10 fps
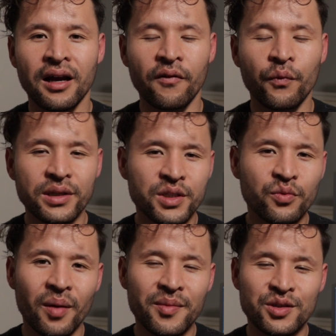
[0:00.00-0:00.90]
of what you
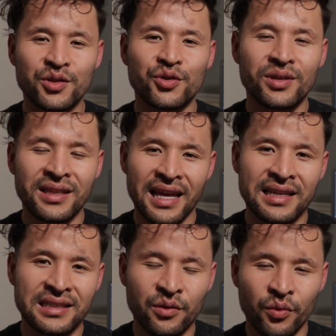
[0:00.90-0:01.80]
want me to do
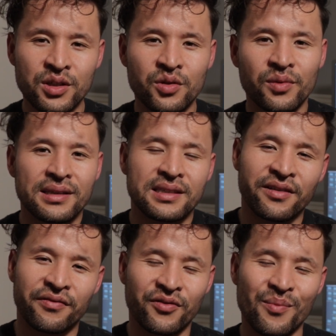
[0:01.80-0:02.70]
next and what you want to
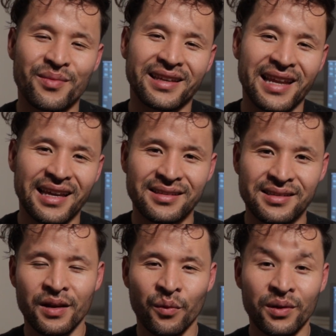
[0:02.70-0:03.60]
see from me
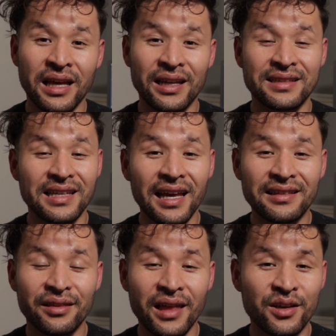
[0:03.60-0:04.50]
next. With that
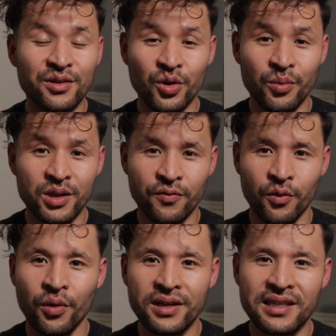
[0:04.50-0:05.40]
said, thank you so much for
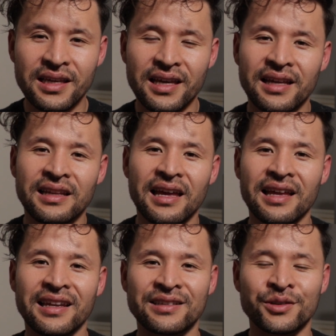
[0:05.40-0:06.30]
watching again,
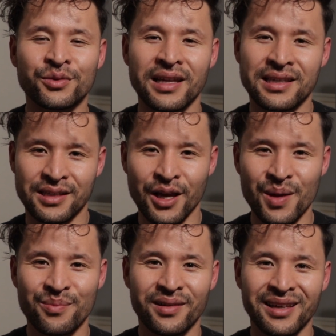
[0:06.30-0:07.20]
and until next
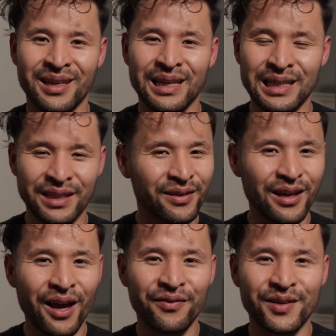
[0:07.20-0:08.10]
time, live a
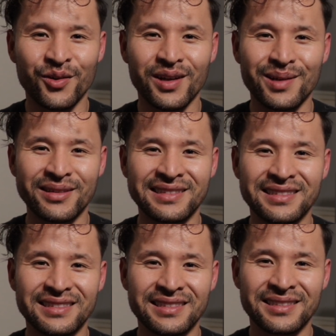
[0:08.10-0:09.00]
life with no limits.